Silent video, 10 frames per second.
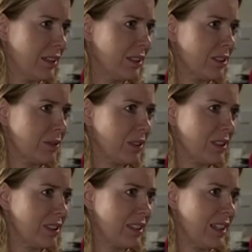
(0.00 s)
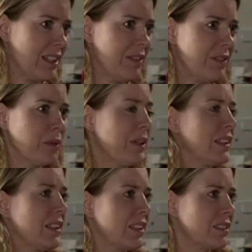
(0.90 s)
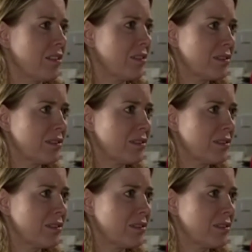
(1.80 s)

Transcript: Well, he just wants to set a date for the wedding, that's